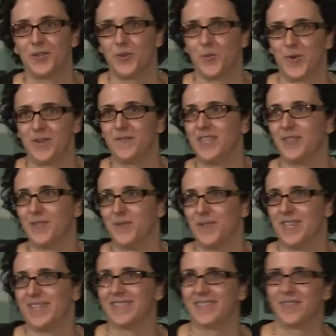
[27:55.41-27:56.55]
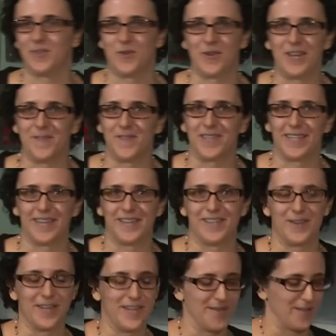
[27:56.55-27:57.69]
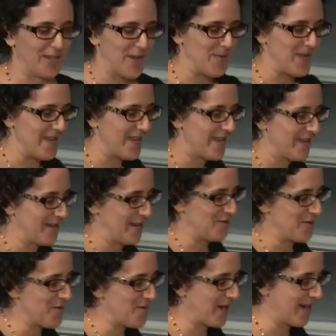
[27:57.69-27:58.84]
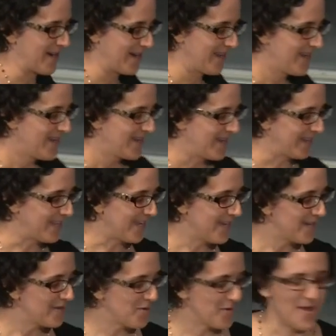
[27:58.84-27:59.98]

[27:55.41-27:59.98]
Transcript: do one of these two things. So you can even tell, you can either tell me on your note card at the end,